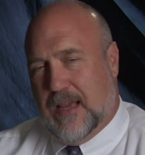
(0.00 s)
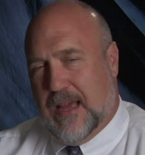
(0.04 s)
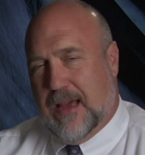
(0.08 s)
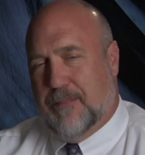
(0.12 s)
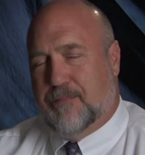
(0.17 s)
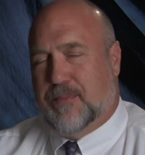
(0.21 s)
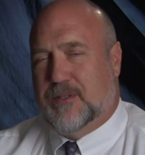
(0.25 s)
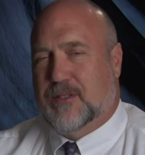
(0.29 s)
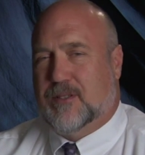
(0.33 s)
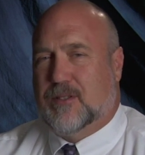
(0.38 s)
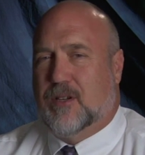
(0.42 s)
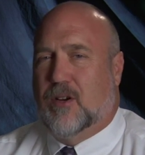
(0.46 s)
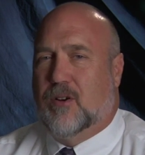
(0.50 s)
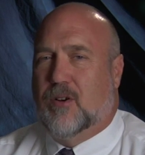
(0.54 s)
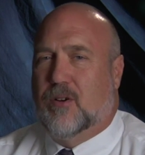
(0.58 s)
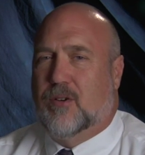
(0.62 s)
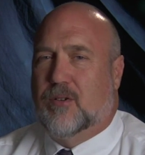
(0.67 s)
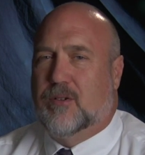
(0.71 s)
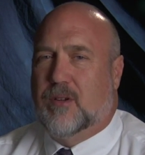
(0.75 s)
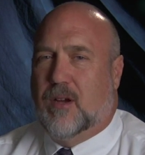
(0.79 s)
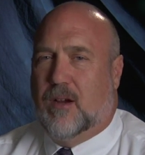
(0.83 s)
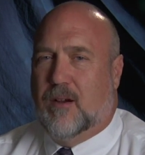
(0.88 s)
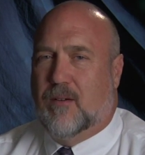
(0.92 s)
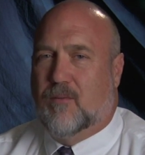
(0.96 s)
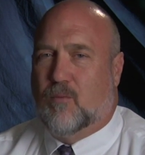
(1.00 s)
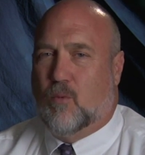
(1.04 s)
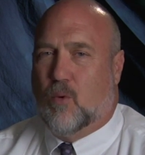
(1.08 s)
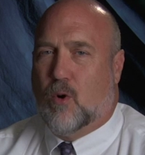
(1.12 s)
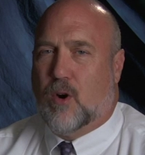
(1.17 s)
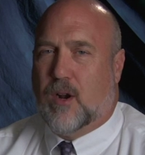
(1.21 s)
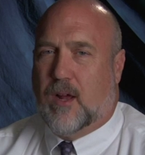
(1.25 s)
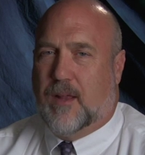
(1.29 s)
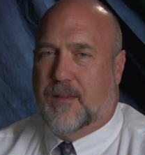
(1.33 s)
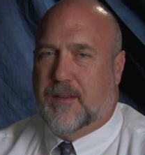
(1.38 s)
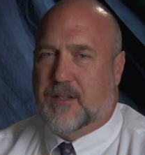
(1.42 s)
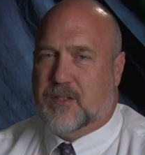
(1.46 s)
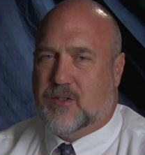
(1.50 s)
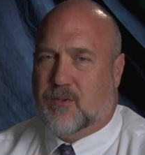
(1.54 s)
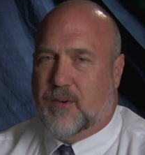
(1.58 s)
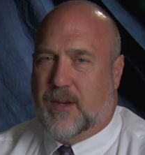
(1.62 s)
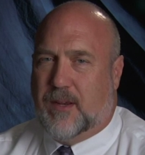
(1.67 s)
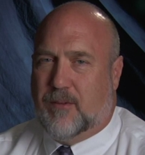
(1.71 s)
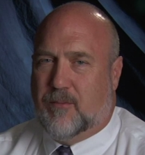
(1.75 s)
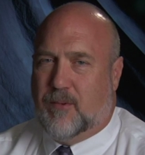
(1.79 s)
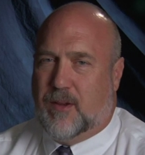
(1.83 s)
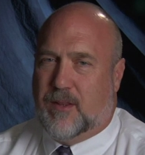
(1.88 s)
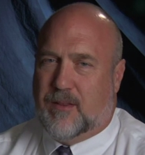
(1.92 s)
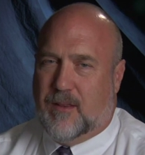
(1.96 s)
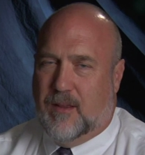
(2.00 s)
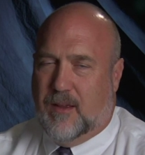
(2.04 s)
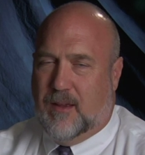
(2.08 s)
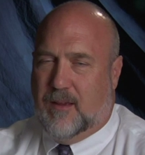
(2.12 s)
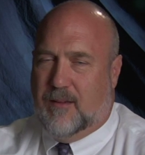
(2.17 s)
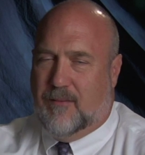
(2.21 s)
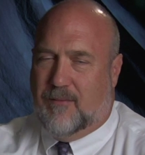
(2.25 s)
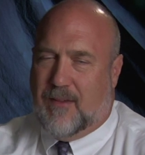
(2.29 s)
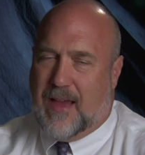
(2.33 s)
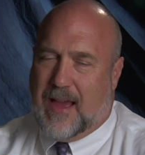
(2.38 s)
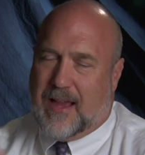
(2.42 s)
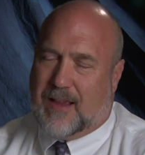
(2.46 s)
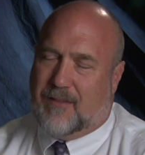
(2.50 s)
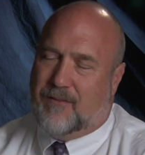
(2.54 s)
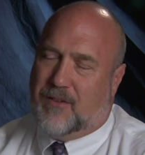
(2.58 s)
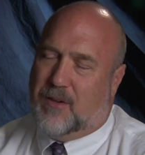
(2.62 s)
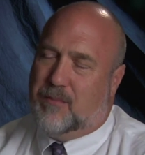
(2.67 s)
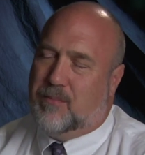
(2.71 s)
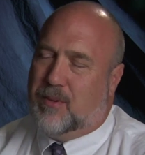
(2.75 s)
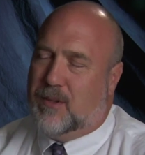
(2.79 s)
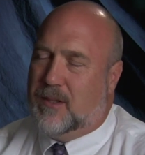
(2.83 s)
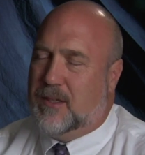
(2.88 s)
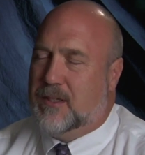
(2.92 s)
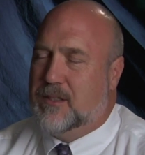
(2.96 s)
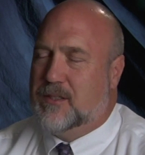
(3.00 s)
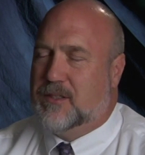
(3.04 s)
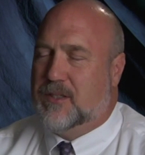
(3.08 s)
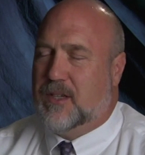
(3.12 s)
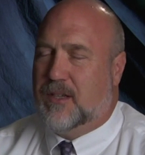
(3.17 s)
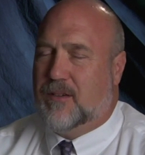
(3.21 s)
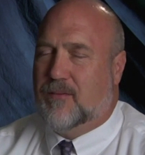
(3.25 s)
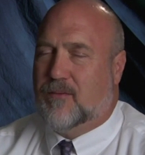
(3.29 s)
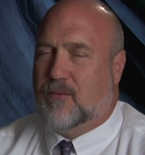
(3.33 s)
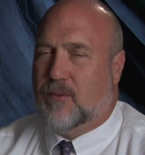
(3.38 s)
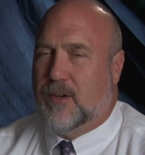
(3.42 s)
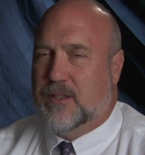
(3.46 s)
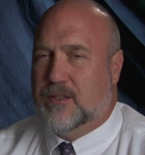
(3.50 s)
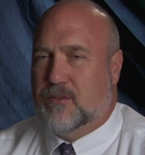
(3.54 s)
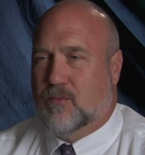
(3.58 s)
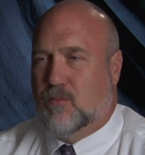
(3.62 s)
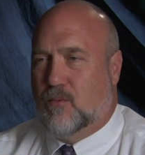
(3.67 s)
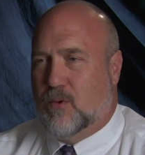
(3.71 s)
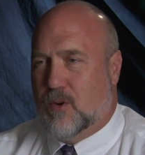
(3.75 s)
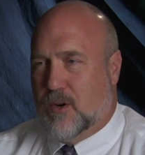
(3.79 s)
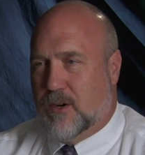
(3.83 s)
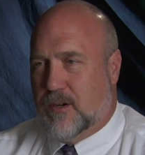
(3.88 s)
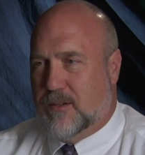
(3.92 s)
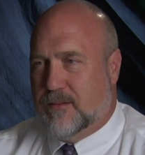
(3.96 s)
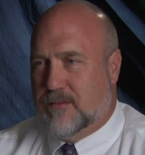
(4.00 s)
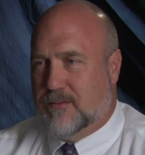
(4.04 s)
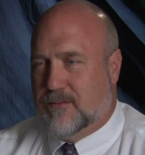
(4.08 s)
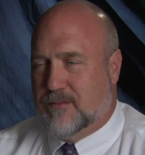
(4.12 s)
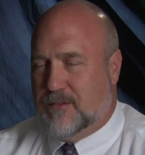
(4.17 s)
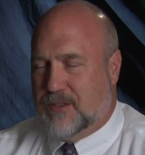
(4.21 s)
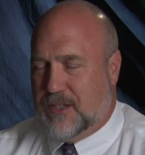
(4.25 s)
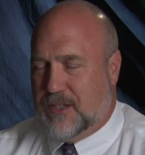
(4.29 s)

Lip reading: episode of Word on the Street with Vacaville Police Chief Rich Word.